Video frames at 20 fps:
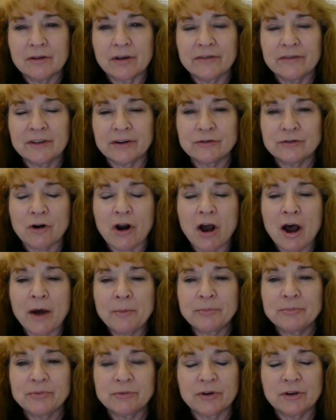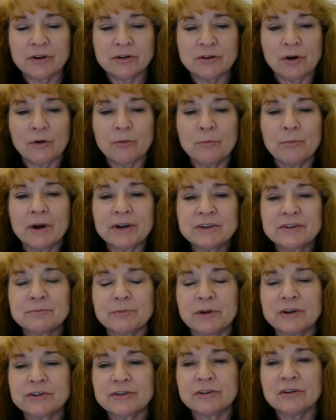The drop could go much,
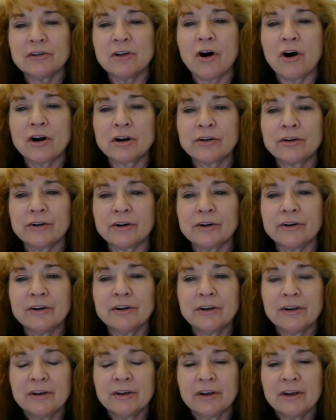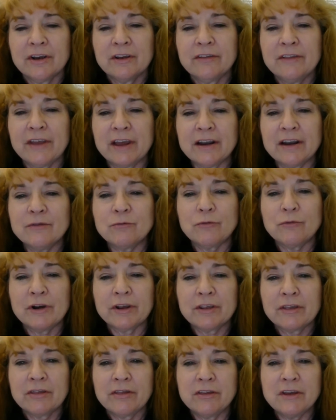much longer than
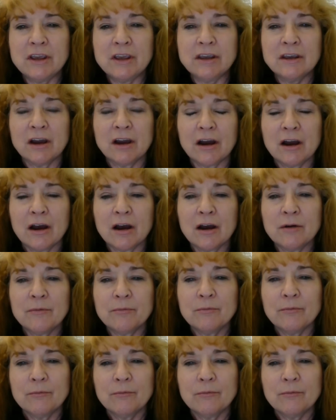with the uh,